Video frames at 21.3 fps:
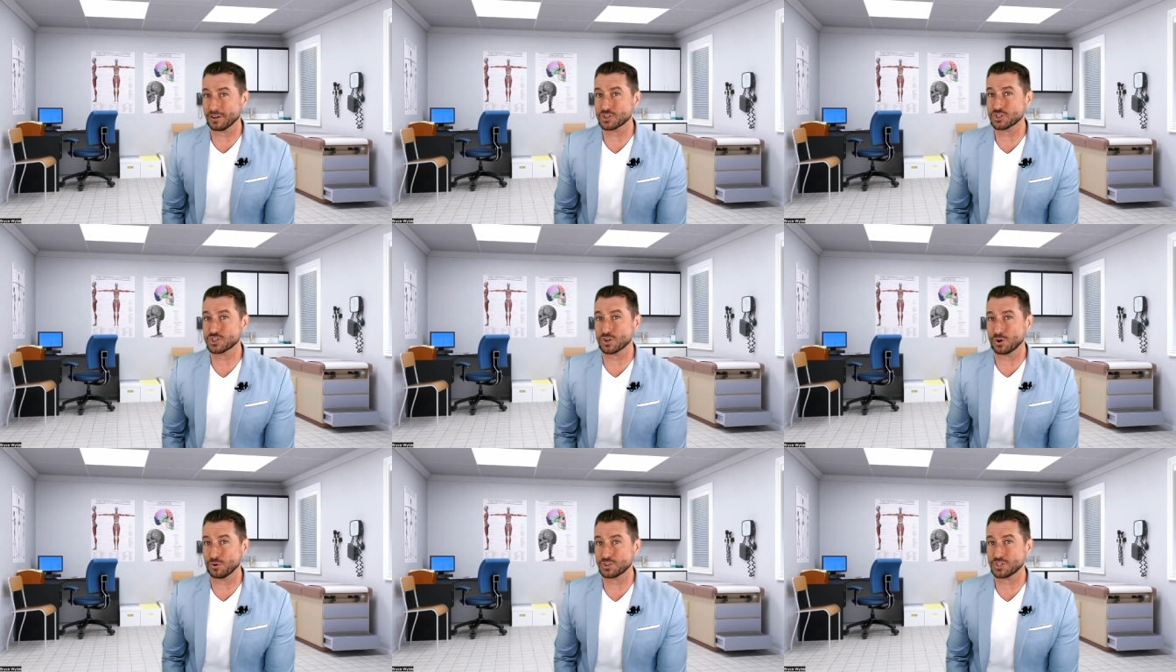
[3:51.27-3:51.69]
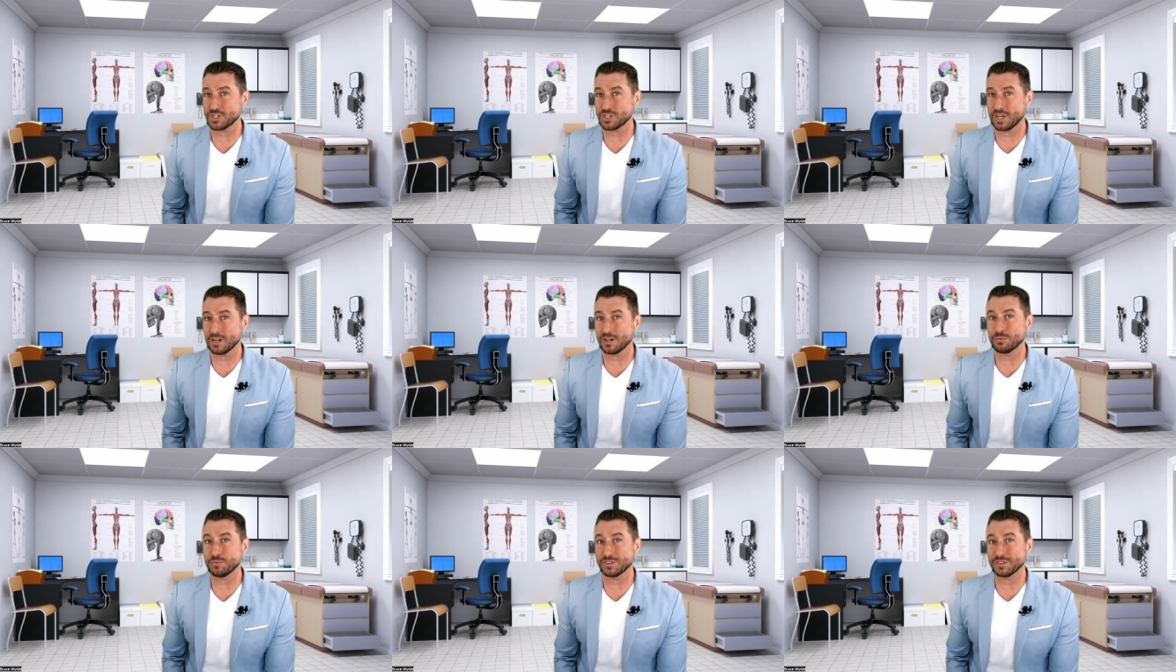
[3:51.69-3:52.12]

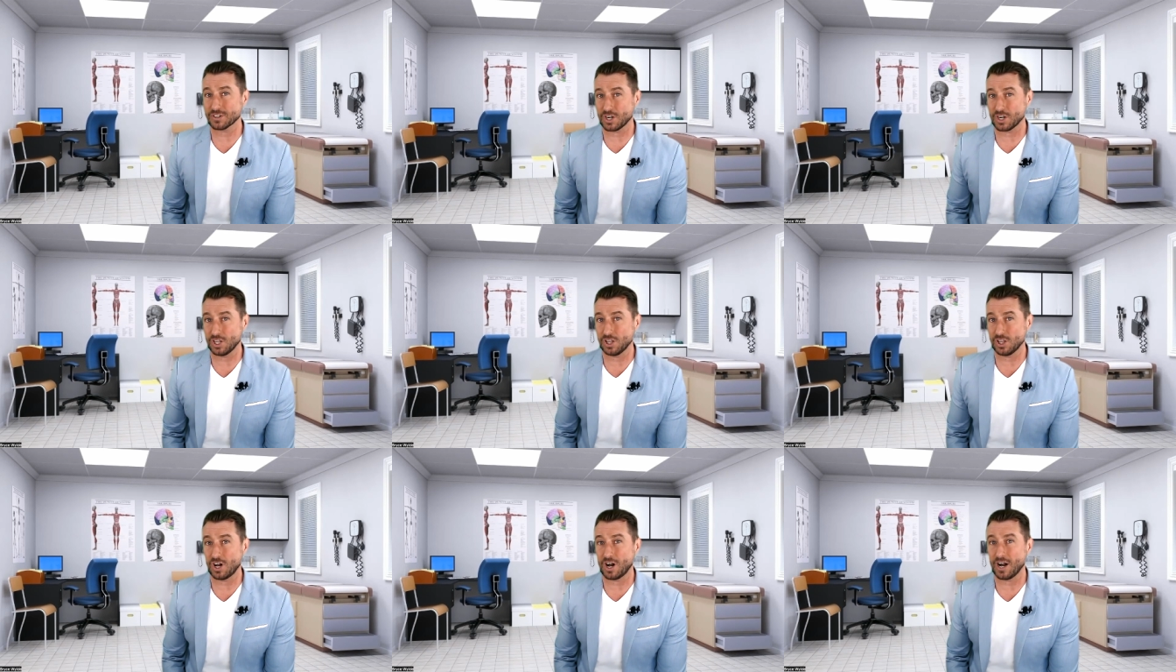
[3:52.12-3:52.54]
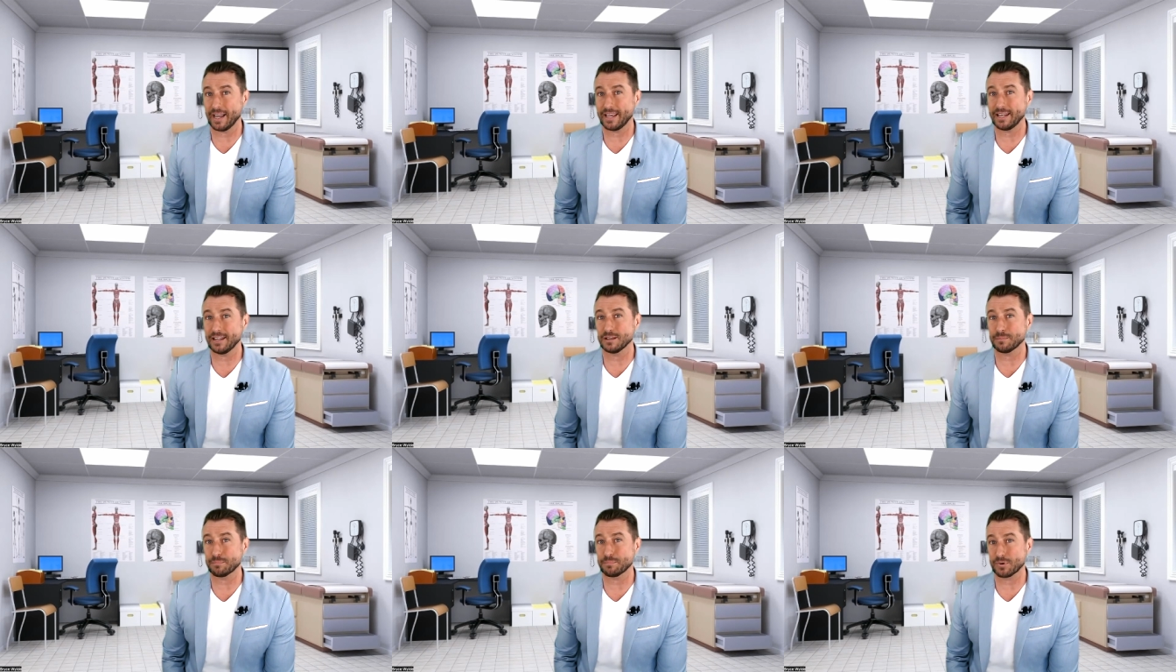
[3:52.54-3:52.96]
associated with
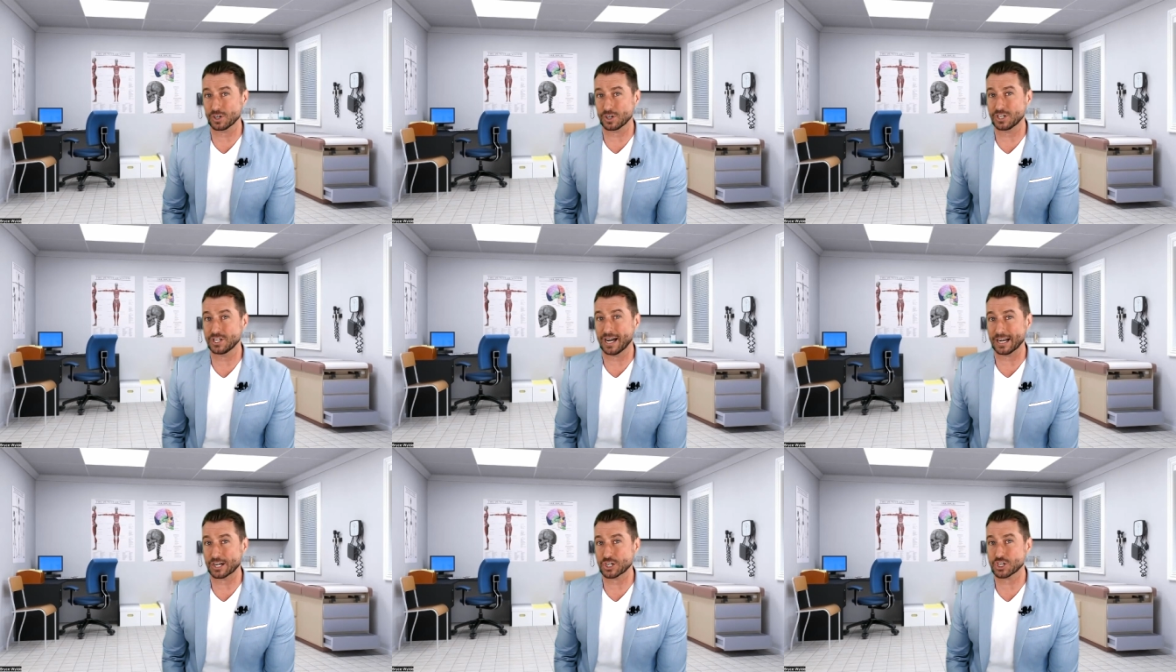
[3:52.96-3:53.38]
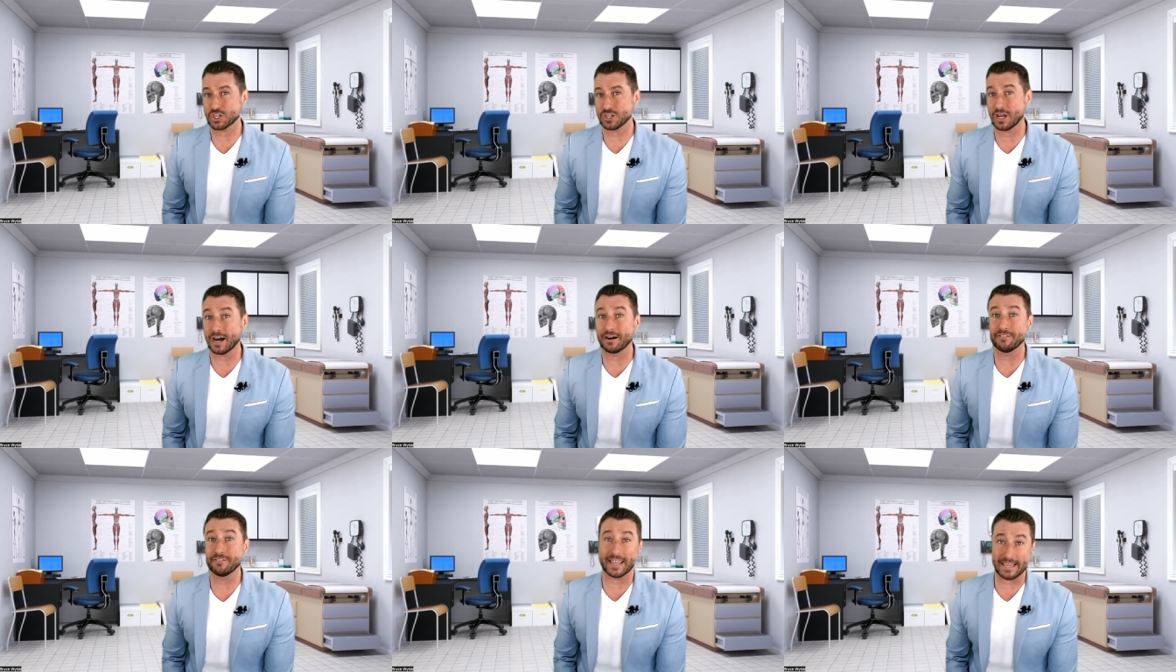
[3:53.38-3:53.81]
decline in the
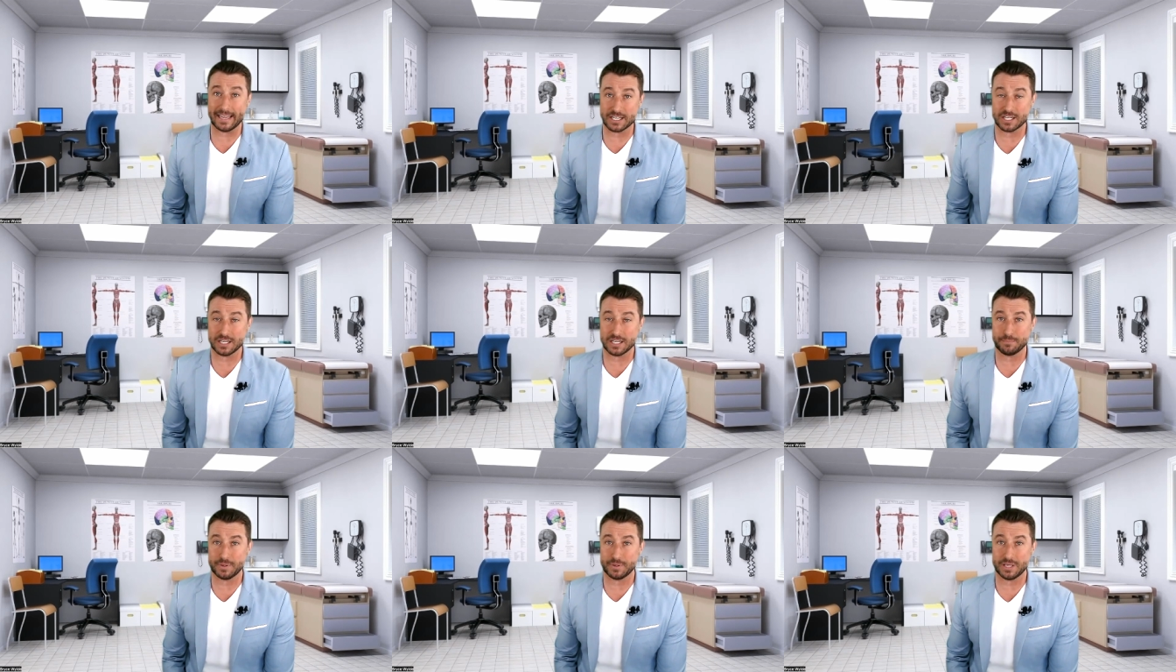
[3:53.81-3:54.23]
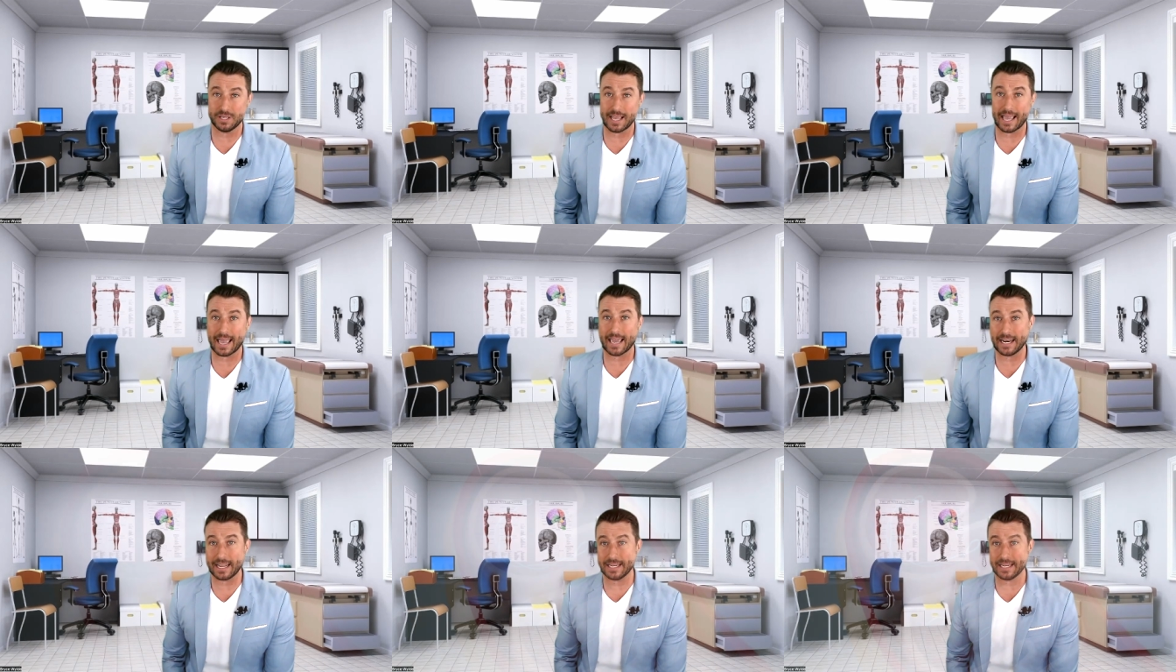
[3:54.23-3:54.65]
production of
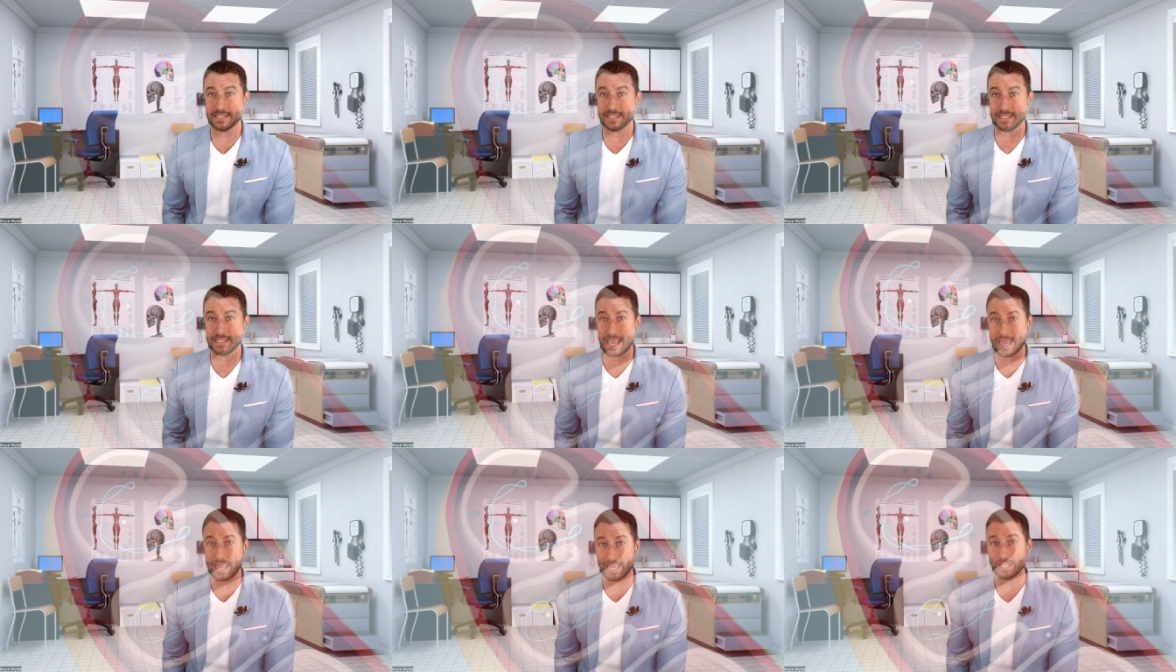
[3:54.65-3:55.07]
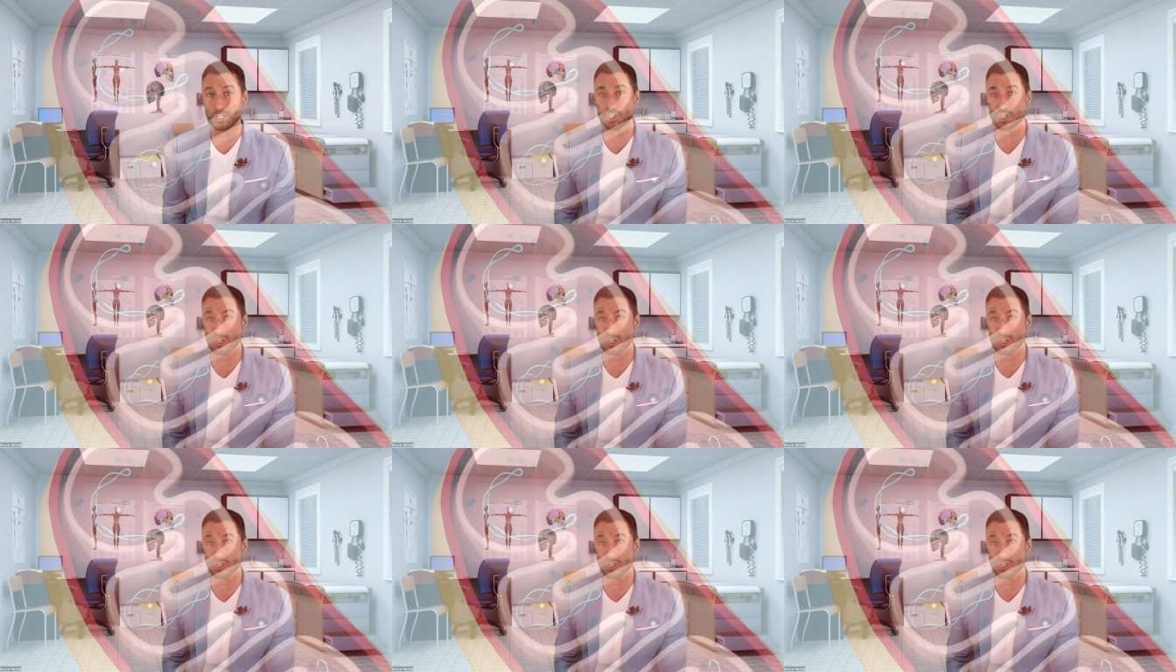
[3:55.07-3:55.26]
ATP, NAD, and